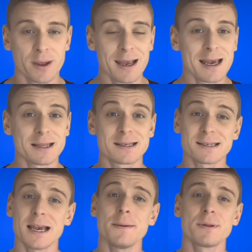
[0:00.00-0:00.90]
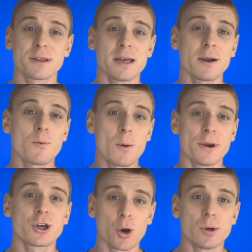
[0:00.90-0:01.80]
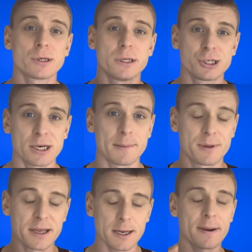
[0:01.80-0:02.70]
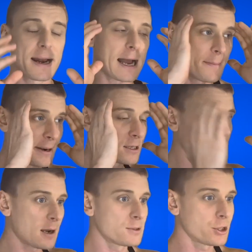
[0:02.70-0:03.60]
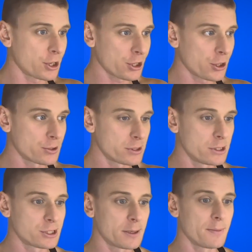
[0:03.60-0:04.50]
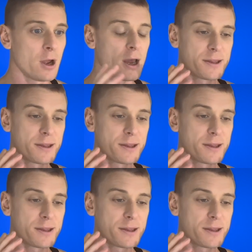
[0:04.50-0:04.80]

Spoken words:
The same thing when we go to the gym. Think about how many times you're going to go to the gym.